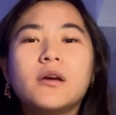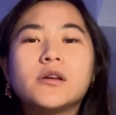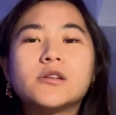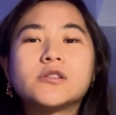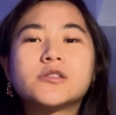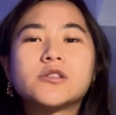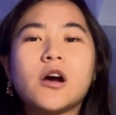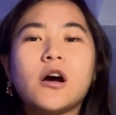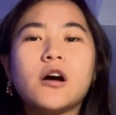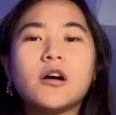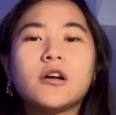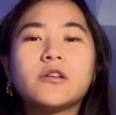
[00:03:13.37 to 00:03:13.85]

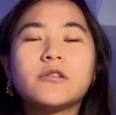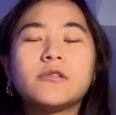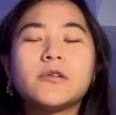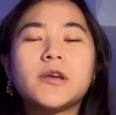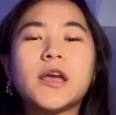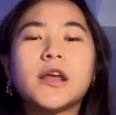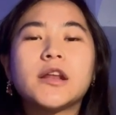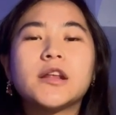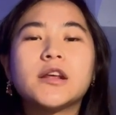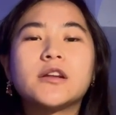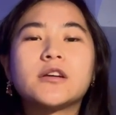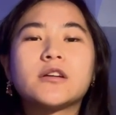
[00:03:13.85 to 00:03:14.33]
Xia
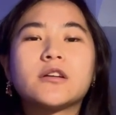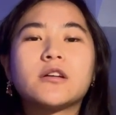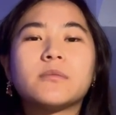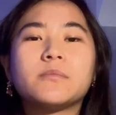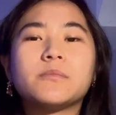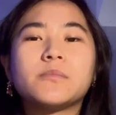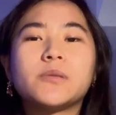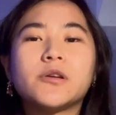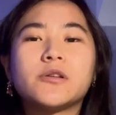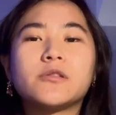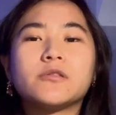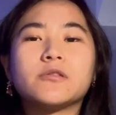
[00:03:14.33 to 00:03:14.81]
created a
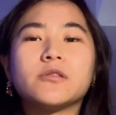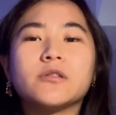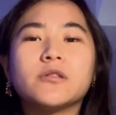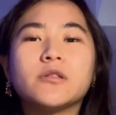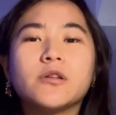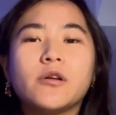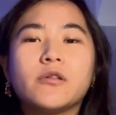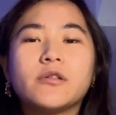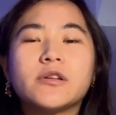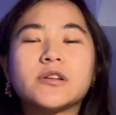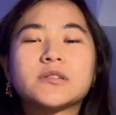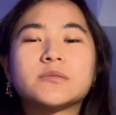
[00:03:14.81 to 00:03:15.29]
computer
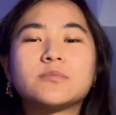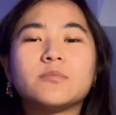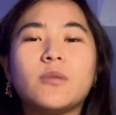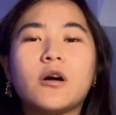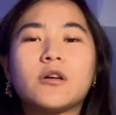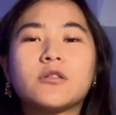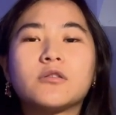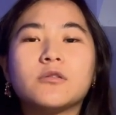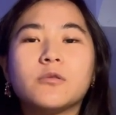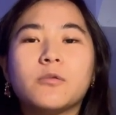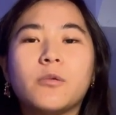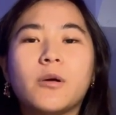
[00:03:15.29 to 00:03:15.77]
known as
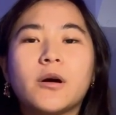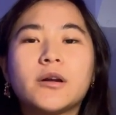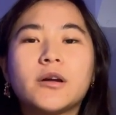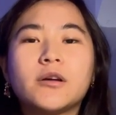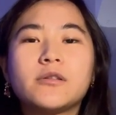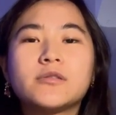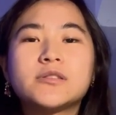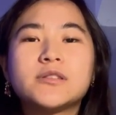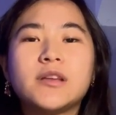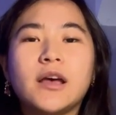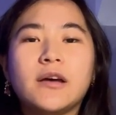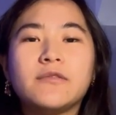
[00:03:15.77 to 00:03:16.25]
Model
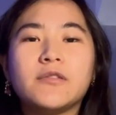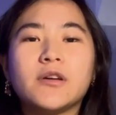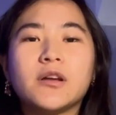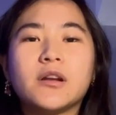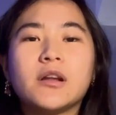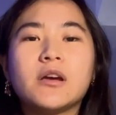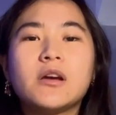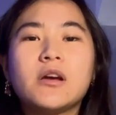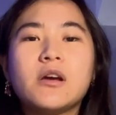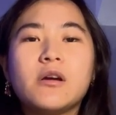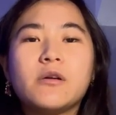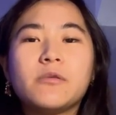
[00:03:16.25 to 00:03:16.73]
107,
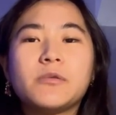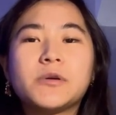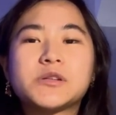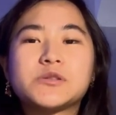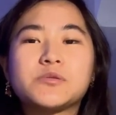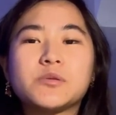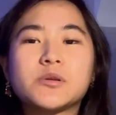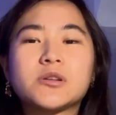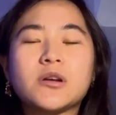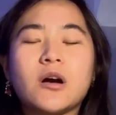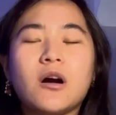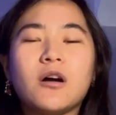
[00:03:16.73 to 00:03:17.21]

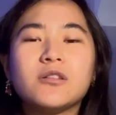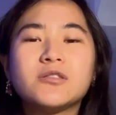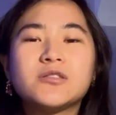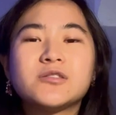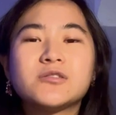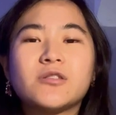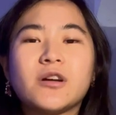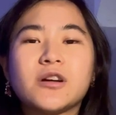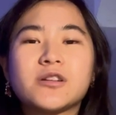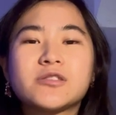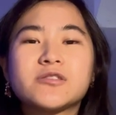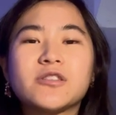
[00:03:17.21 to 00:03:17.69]
which was all
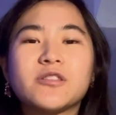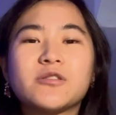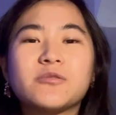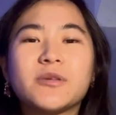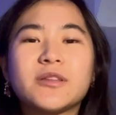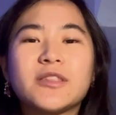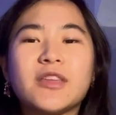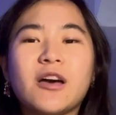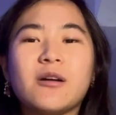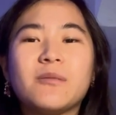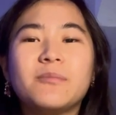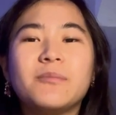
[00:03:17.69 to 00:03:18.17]
structured
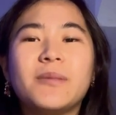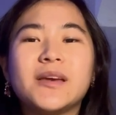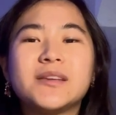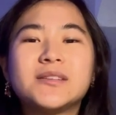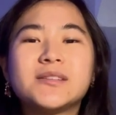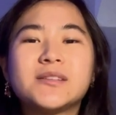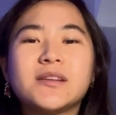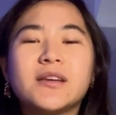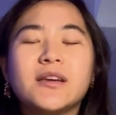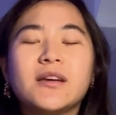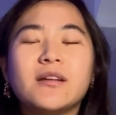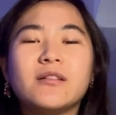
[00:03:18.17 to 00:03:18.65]
without
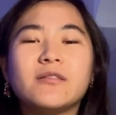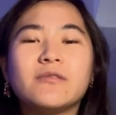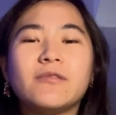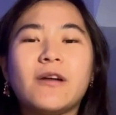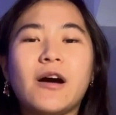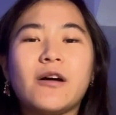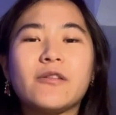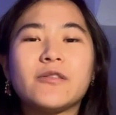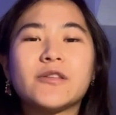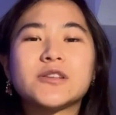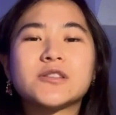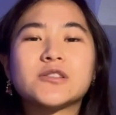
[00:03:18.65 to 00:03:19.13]
basing it
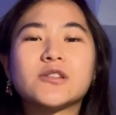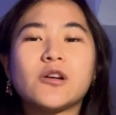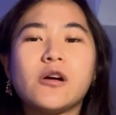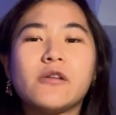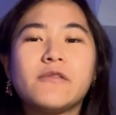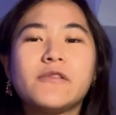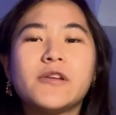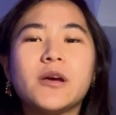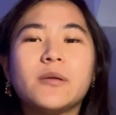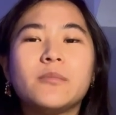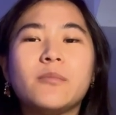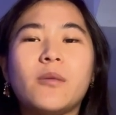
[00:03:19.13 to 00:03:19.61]
around the
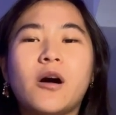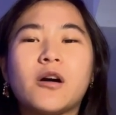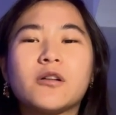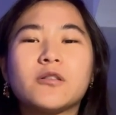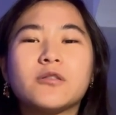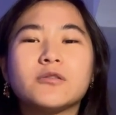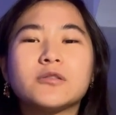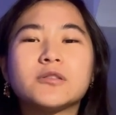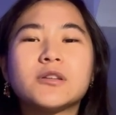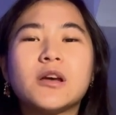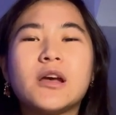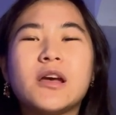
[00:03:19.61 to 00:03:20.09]
Soviet
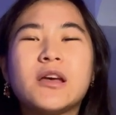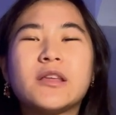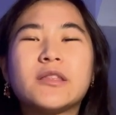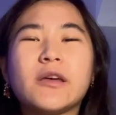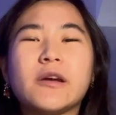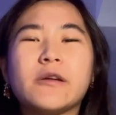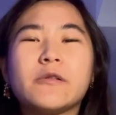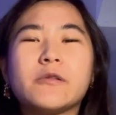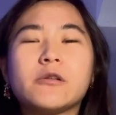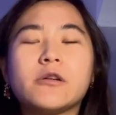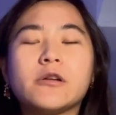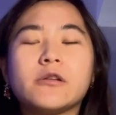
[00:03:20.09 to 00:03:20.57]
models
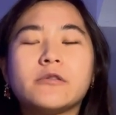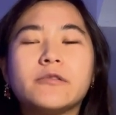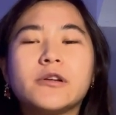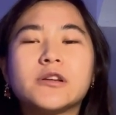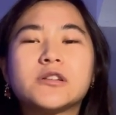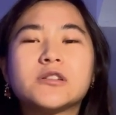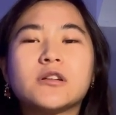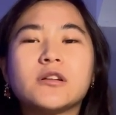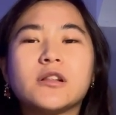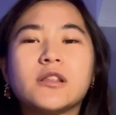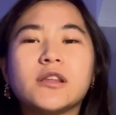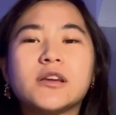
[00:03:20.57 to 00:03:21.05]
they were
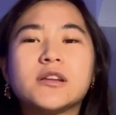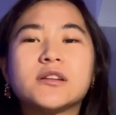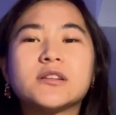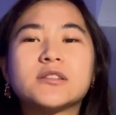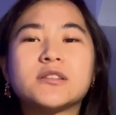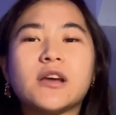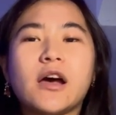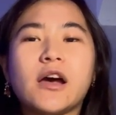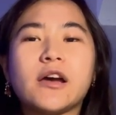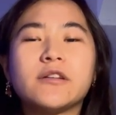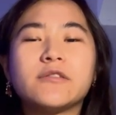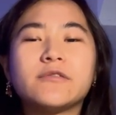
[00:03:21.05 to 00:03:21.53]
originally
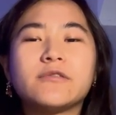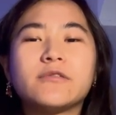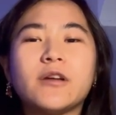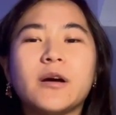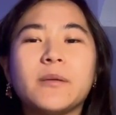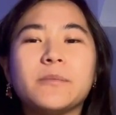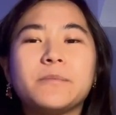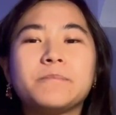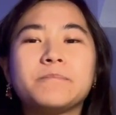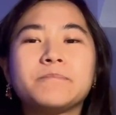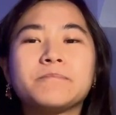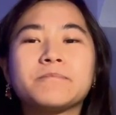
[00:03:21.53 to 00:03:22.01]
designed
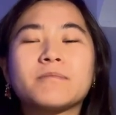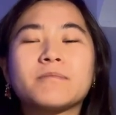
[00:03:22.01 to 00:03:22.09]
from.